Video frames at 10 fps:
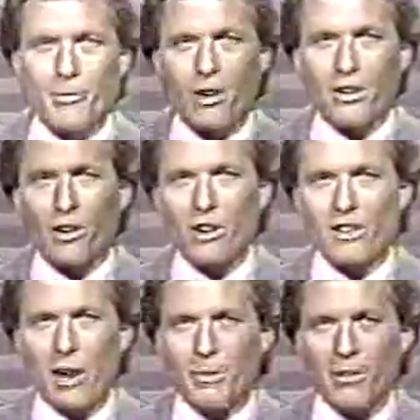for our current
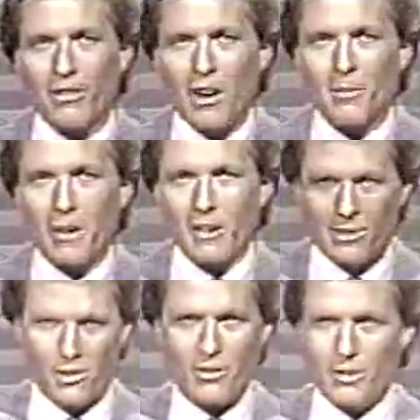champion, Von
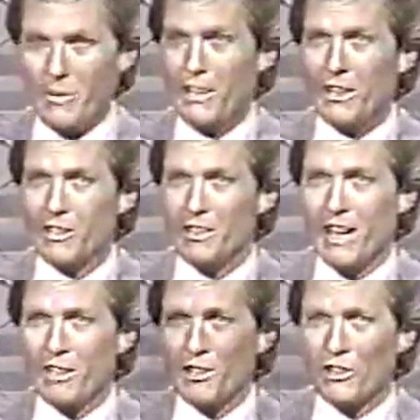Bastone, to meet his
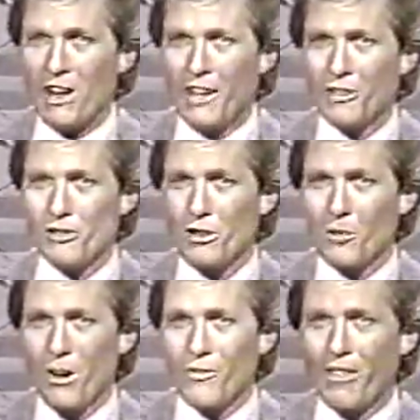next challenger. You
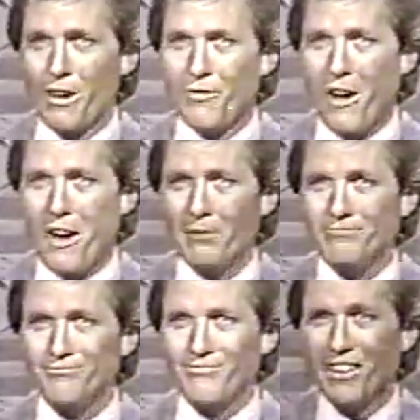ready for that, Von?
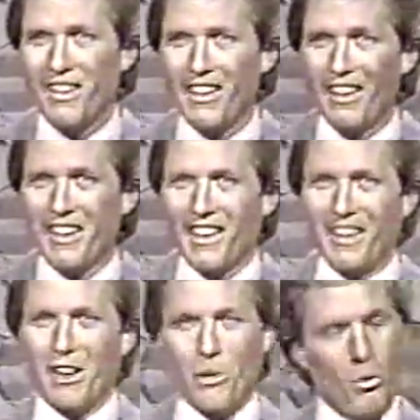We.
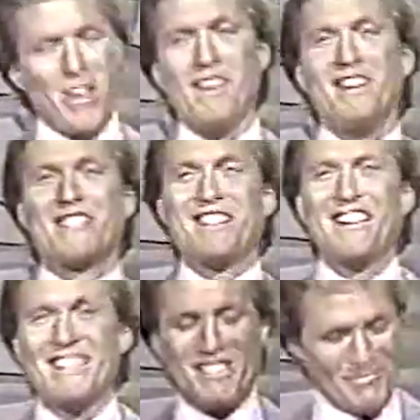We, he
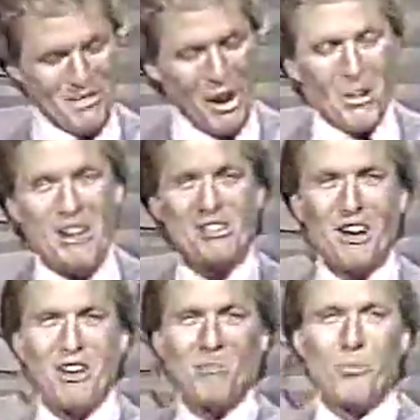says? All right,
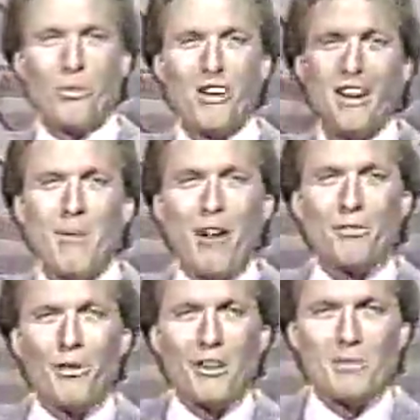Charlie, bring him out
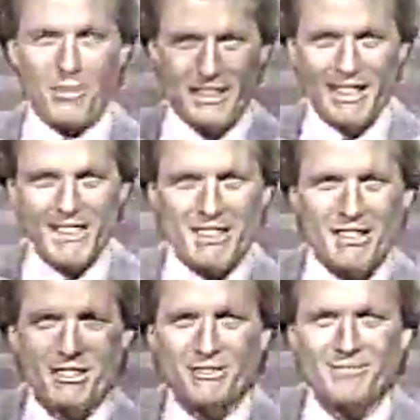for us, please. Jim,